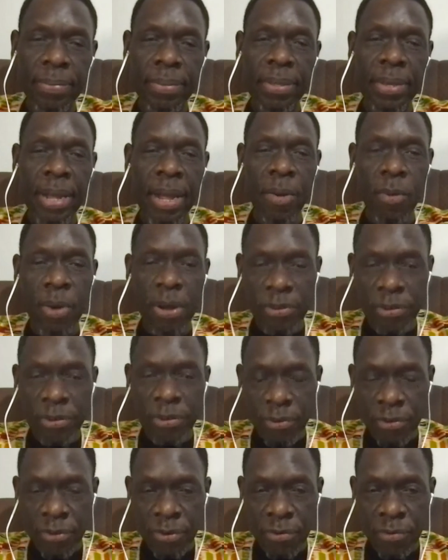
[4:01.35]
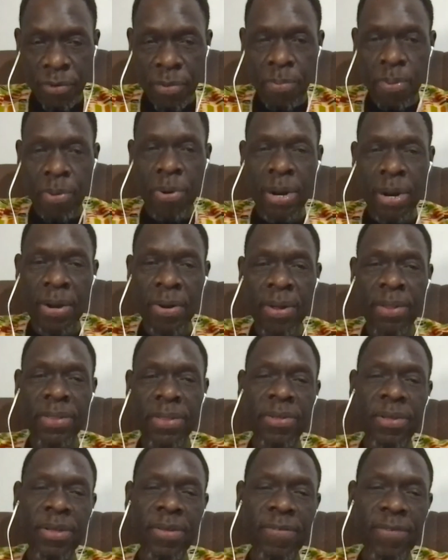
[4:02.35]
I want you to report it on
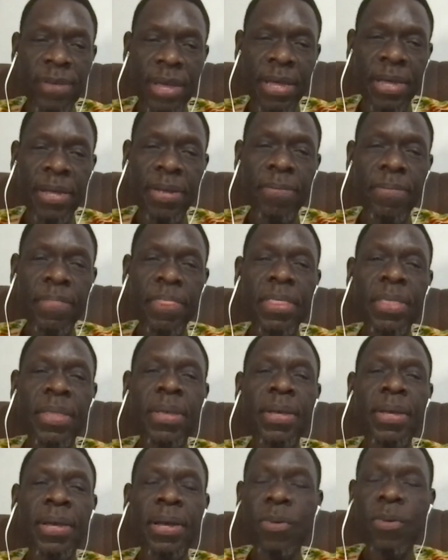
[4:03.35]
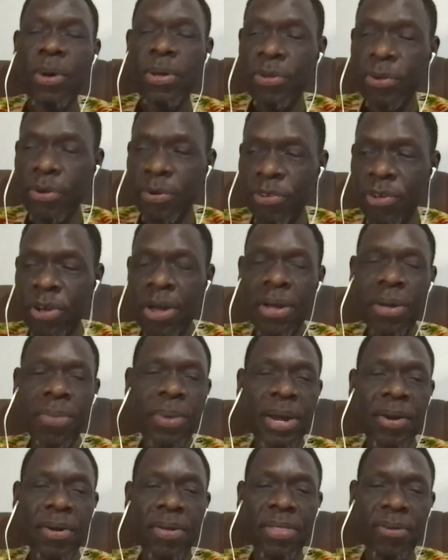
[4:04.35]
T V. I want you to talk about
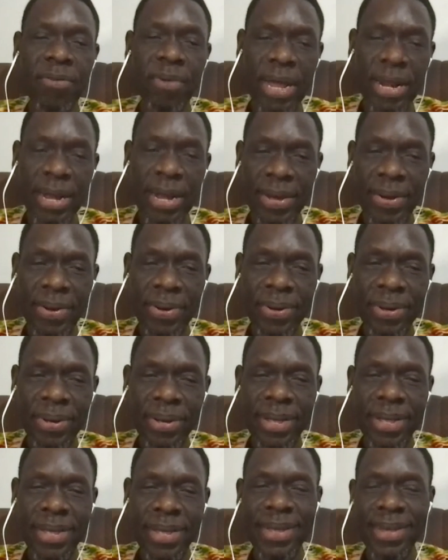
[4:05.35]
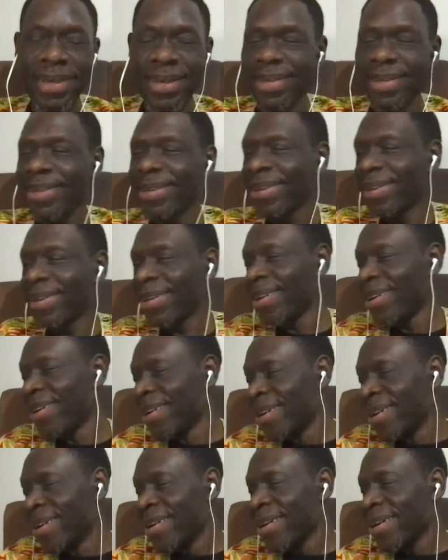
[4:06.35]
it on the radio.
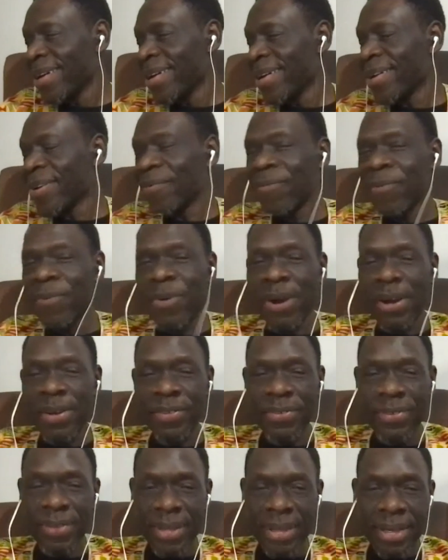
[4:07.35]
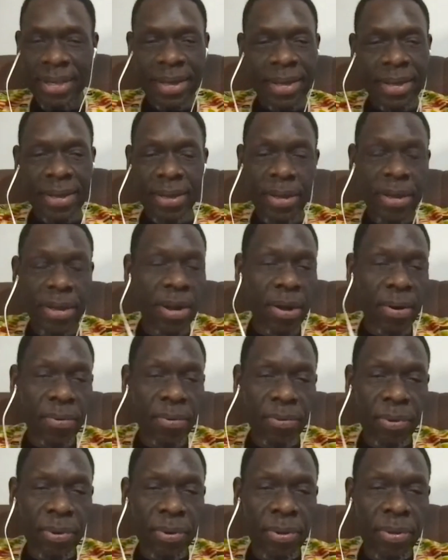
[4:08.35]
And of course, you know,
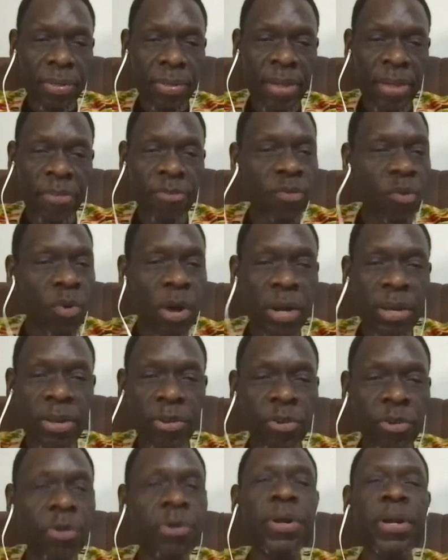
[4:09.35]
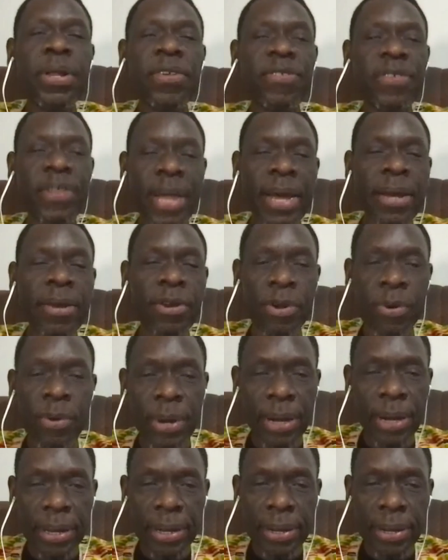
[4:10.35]
that's what journalists like doing.